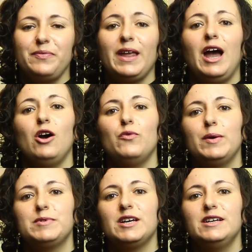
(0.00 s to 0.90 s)
Our
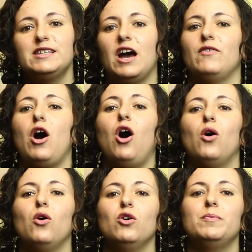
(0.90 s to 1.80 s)
websites have a
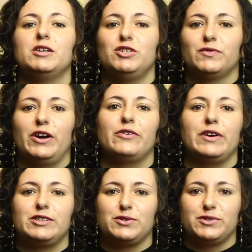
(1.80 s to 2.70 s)
whole bunch of great
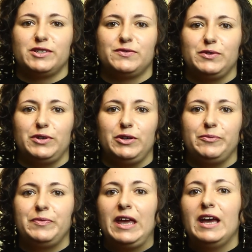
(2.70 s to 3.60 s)
resources for you.
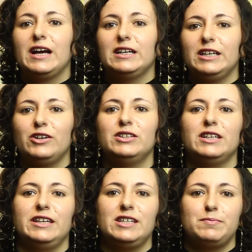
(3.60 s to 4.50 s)
Click on the
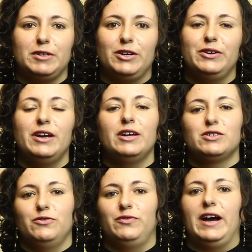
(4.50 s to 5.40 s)
links below
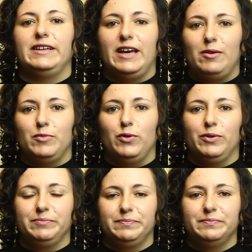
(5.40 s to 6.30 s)
to find out more.
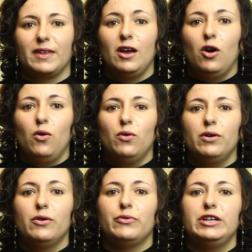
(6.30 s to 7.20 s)

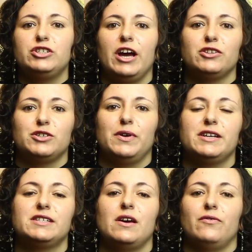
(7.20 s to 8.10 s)
Or reach out to
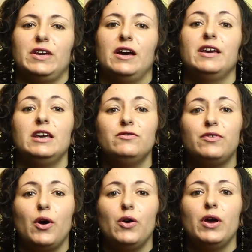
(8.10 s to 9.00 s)
us via
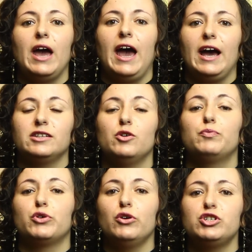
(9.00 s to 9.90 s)

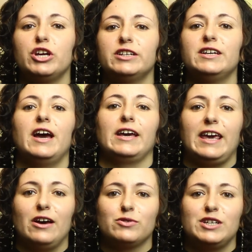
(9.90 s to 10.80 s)

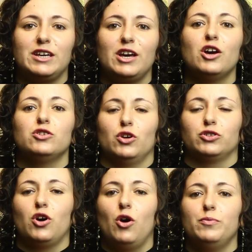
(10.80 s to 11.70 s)

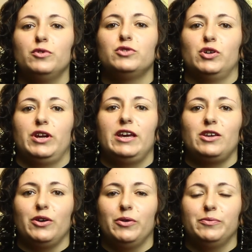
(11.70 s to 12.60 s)

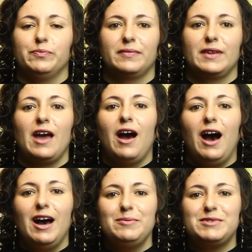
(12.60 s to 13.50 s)
info@projectaccounting.com.au.
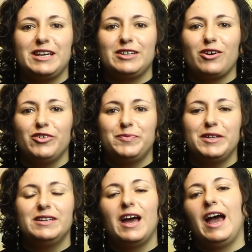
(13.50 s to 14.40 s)
I'm Dina
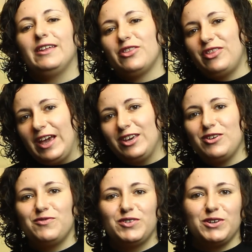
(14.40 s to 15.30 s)
Goffman, and thank you
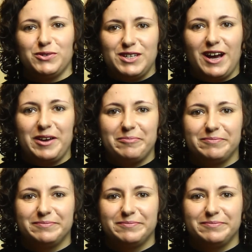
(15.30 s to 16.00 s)
for your time.